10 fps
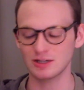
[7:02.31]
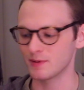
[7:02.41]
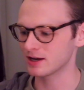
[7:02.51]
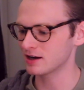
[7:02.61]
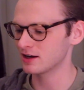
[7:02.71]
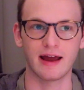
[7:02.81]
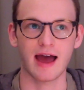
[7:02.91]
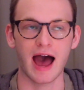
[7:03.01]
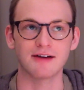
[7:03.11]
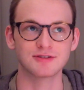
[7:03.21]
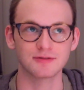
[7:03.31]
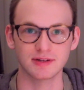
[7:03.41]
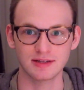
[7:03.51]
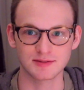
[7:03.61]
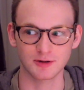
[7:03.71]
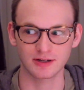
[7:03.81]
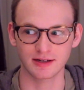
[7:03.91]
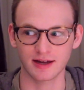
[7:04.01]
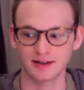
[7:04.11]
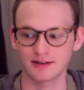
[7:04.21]
Oh my God. I have to read this book
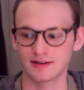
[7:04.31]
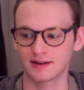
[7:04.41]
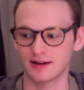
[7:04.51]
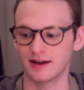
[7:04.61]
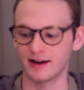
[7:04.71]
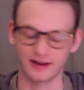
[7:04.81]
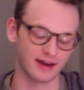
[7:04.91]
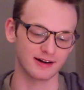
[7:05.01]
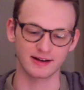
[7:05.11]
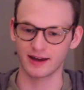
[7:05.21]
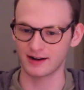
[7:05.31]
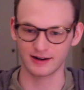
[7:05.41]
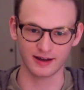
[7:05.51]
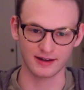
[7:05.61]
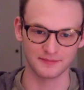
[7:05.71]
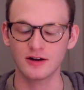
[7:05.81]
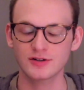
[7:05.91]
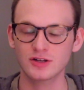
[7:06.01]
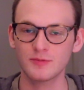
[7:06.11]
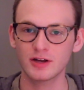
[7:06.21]
again. And again and again and again. There are
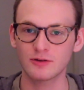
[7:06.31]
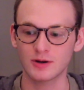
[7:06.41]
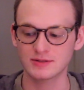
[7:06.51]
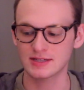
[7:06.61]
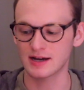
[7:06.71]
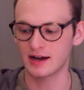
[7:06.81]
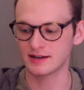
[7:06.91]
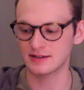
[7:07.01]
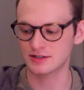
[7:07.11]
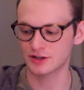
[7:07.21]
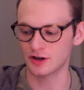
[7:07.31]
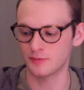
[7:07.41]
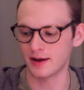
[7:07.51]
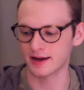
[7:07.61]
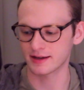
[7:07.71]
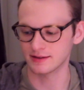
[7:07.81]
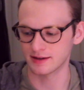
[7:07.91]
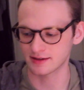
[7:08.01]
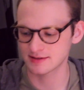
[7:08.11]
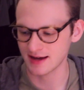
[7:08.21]
so many quotes that I need to go back and
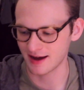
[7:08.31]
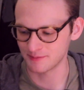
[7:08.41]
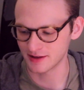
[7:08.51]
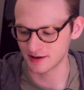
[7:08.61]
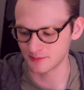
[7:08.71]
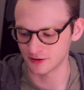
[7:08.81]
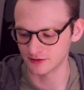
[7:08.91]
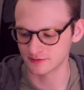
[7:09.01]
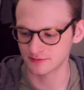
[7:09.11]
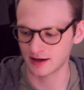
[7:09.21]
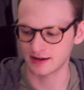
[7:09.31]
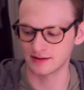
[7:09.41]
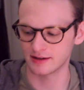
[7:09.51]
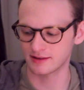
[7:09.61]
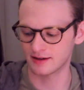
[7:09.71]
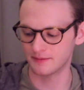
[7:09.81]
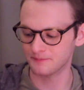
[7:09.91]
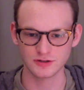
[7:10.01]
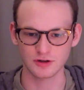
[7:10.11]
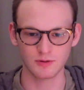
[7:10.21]
like tab them or highlight them.
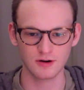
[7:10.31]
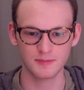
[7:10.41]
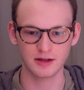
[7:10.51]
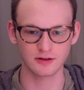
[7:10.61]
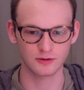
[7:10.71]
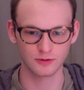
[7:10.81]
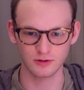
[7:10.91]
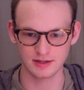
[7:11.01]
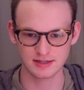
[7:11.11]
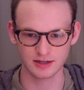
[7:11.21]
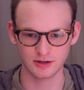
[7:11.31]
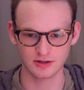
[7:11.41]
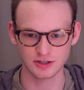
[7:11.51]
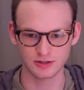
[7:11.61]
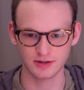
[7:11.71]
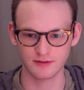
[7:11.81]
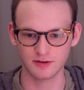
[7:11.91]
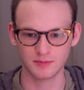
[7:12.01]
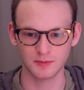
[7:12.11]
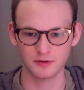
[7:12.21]
There's a quote about the cruelest thing you can do,
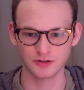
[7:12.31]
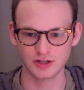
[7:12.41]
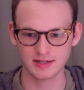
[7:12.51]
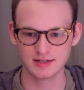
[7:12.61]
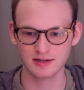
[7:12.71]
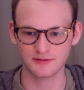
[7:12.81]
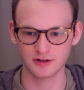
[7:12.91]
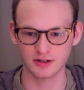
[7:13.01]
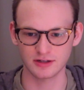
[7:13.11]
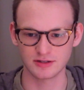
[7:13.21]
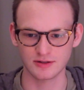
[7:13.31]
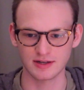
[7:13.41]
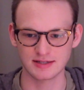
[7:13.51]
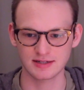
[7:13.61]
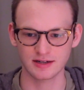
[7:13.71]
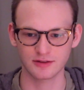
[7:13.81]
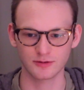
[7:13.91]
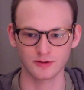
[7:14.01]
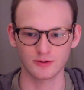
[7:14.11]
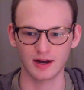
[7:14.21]
giving people just enough good so they stick
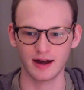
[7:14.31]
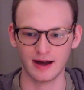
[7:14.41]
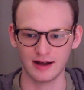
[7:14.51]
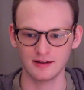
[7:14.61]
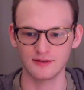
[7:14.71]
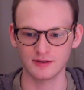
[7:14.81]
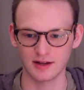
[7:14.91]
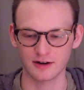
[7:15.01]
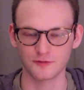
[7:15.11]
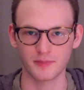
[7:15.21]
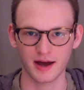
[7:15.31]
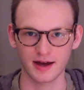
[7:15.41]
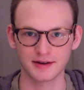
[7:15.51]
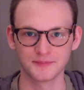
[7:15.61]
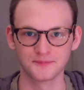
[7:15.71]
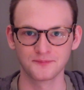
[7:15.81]
through a hell of a lot of bad.